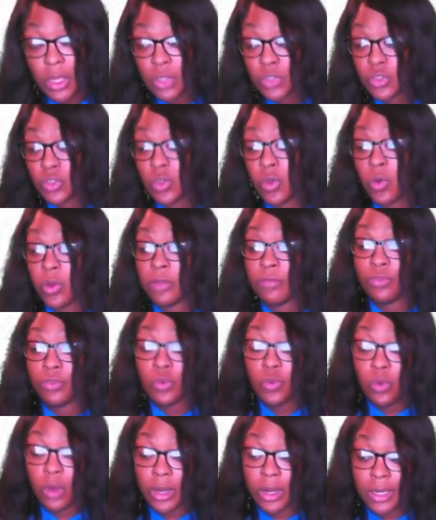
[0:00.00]
So if
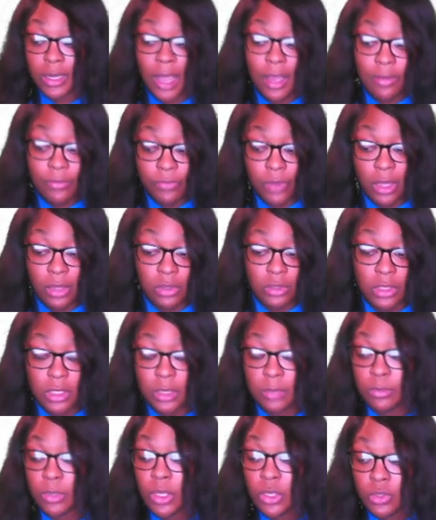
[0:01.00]
you are not following them,